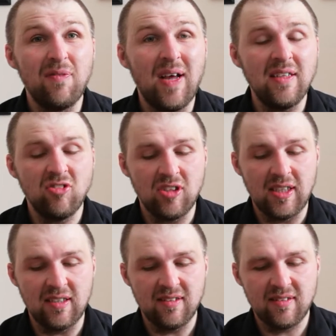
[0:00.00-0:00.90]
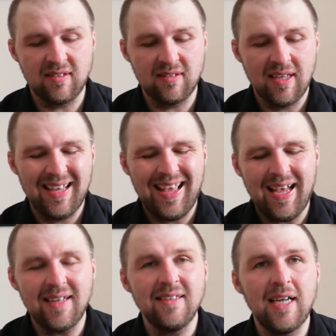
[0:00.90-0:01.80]
evangelists,
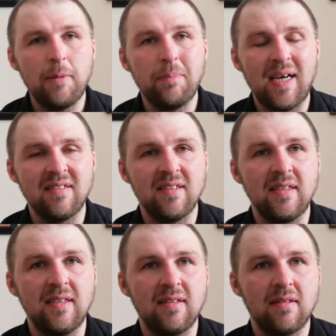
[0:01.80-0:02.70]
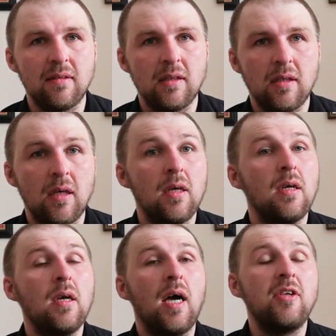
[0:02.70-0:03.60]
and ambassadors.
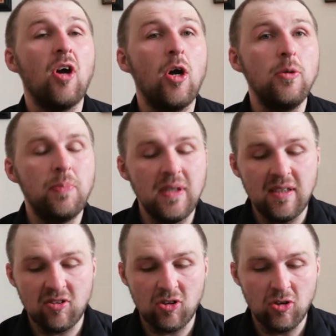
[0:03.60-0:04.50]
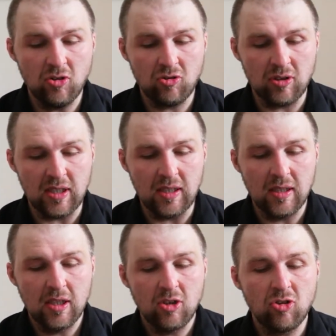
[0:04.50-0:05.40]
And open this country
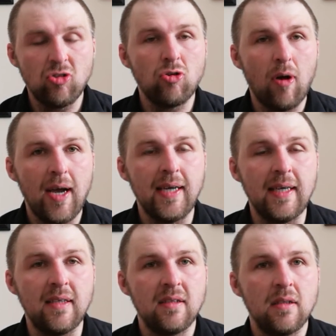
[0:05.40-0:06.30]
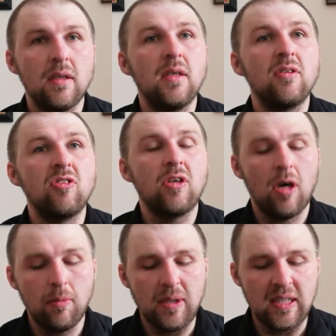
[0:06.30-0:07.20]
to trade, to
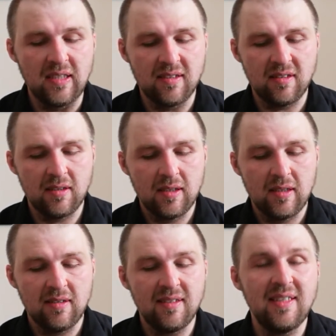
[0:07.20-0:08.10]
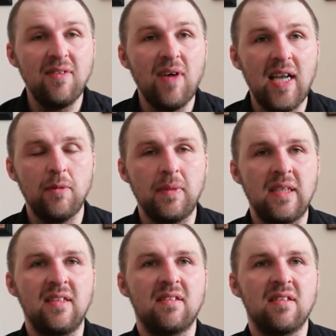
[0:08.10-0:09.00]
commerce, to
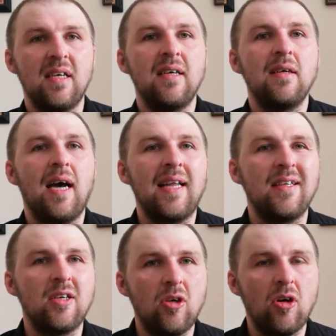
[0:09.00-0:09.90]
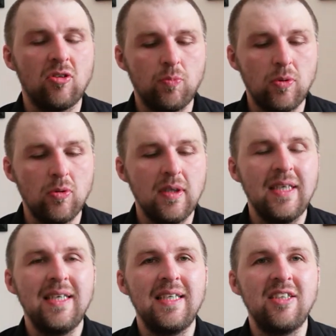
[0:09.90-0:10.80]
development, and the gospel.
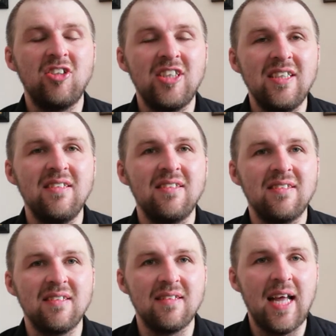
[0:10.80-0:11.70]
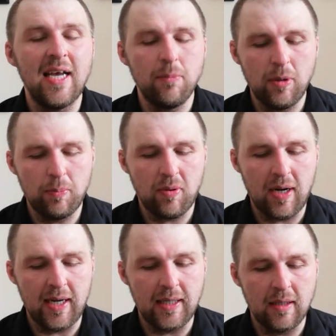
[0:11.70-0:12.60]
In Jesus' name we
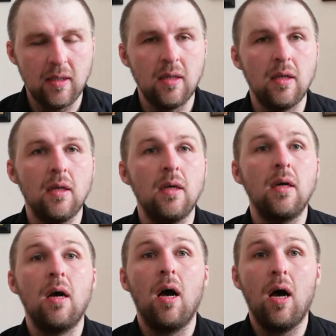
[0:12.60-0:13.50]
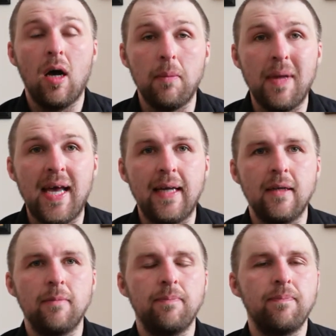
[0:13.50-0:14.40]
pray. Amen.